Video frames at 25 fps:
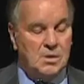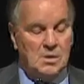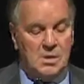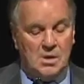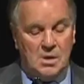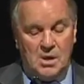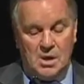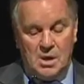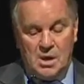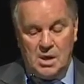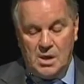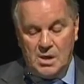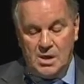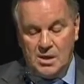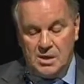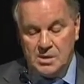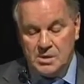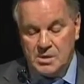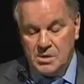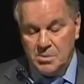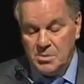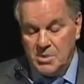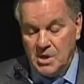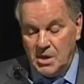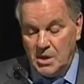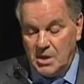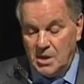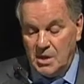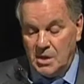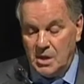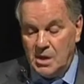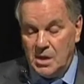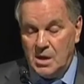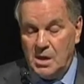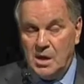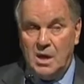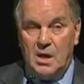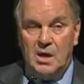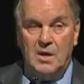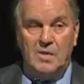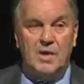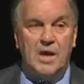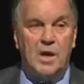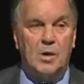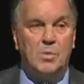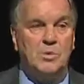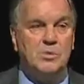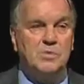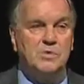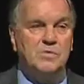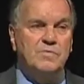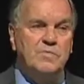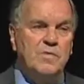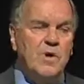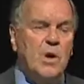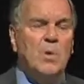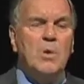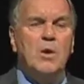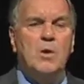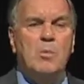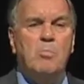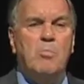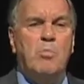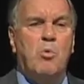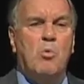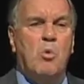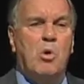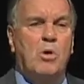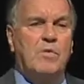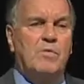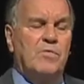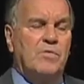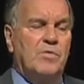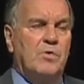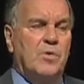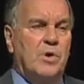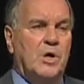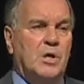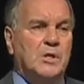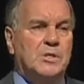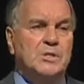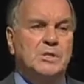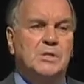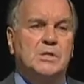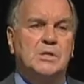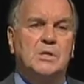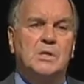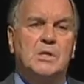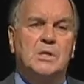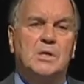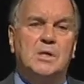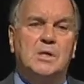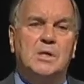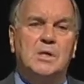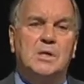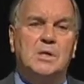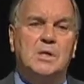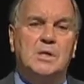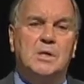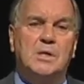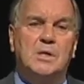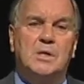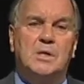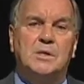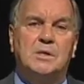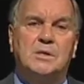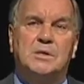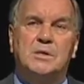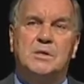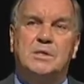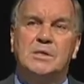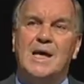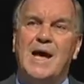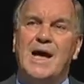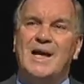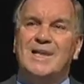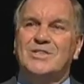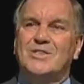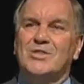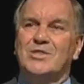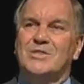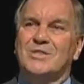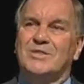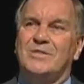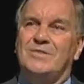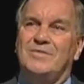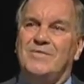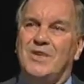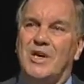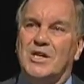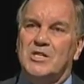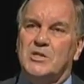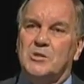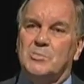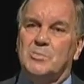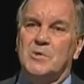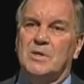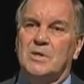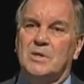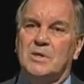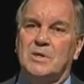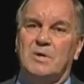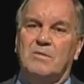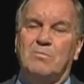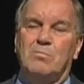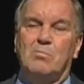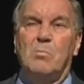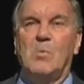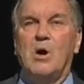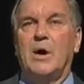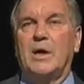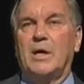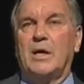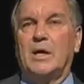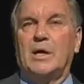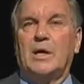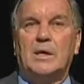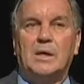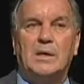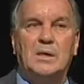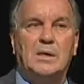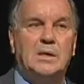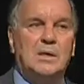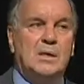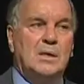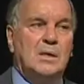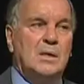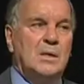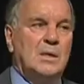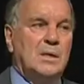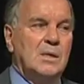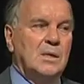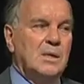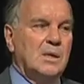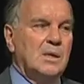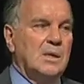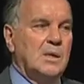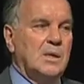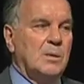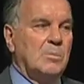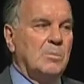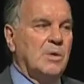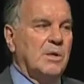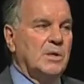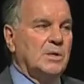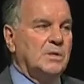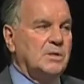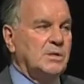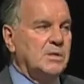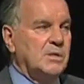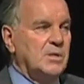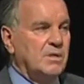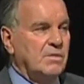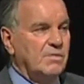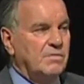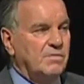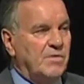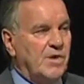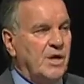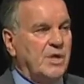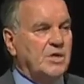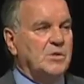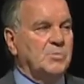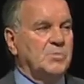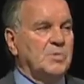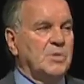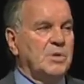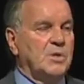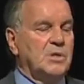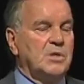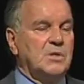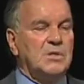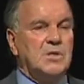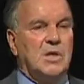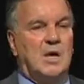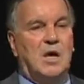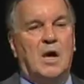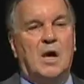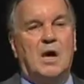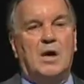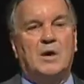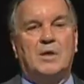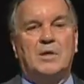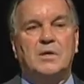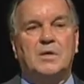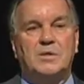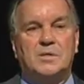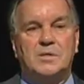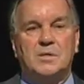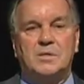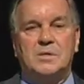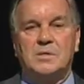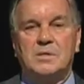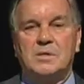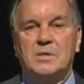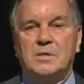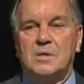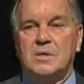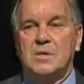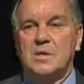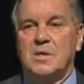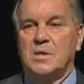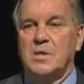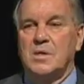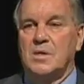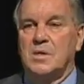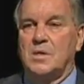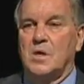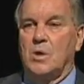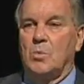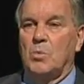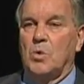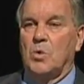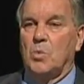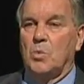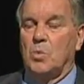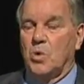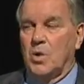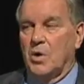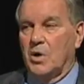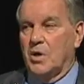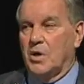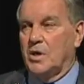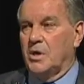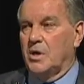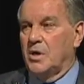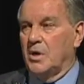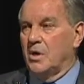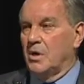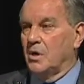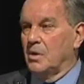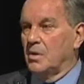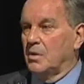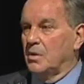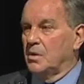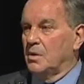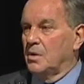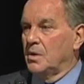And to me, that was very important for us. It's not just investment of money, but it's the investment into artists that would work here,